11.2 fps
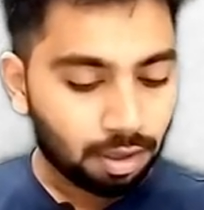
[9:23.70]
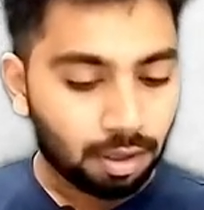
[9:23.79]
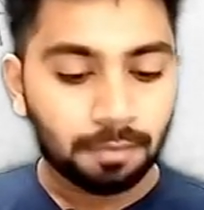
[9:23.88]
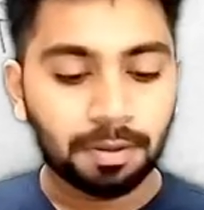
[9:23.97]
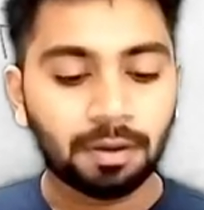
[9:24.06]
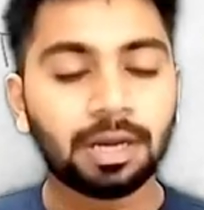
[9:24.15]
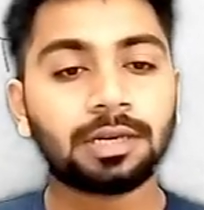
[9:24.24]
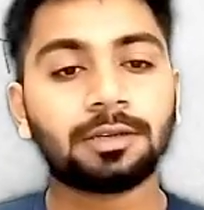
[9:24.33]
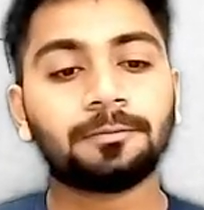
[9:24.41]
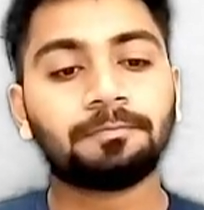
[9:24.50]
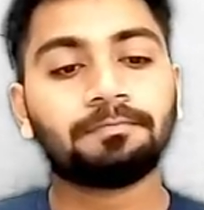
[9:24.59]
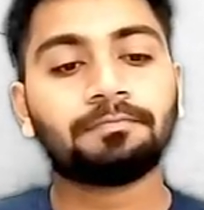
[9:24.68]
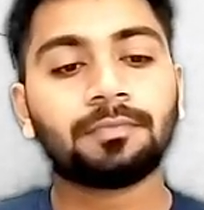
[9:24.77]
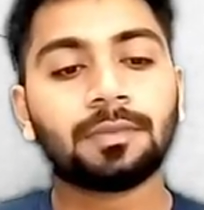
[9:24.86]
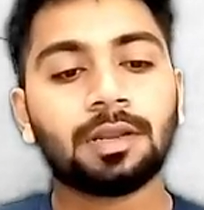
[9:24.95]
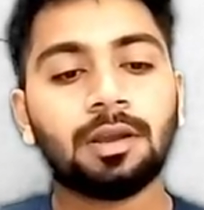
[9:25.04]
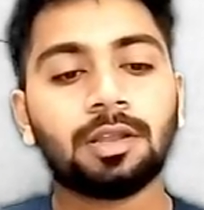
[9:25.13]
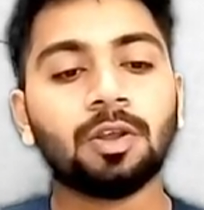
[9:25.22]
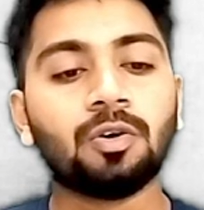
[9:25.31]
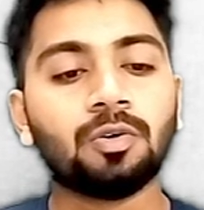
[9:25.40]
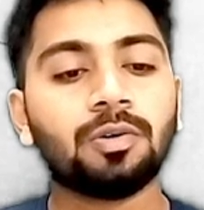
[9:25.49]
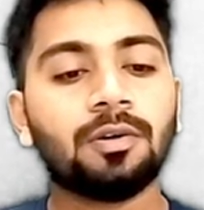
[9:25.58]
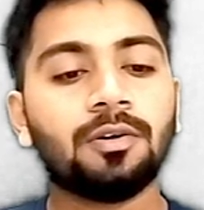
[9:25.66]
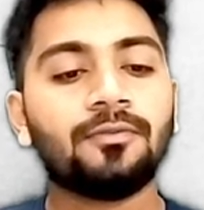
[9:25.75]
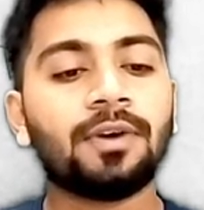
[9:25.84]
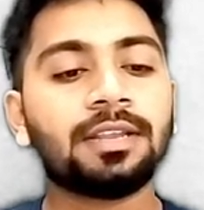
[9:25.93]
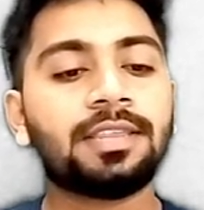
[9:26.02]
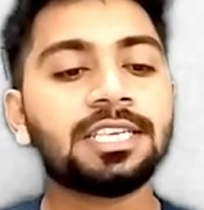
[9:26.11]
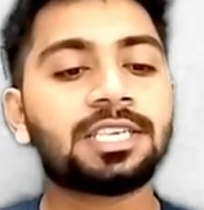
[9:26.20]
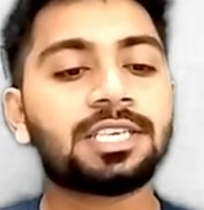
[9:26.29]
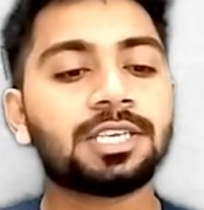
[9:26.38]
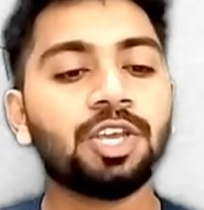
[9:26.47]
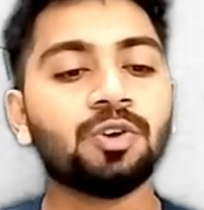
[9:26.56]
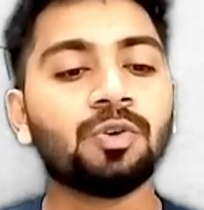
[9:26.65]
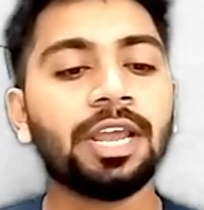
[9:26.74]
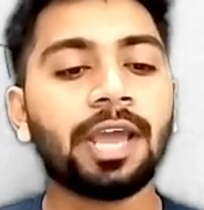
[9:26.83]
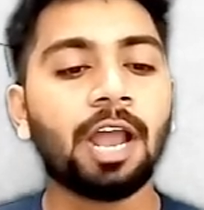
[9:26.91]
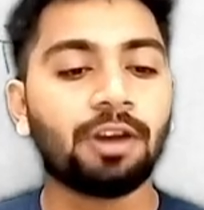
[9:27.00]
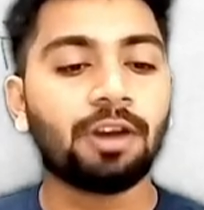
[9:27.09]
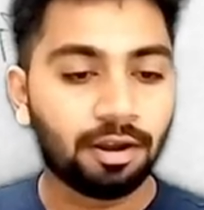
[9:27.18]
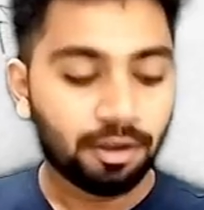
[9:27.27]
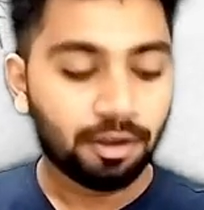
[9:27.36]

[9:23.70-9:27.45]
Power. No, for this you only calculate.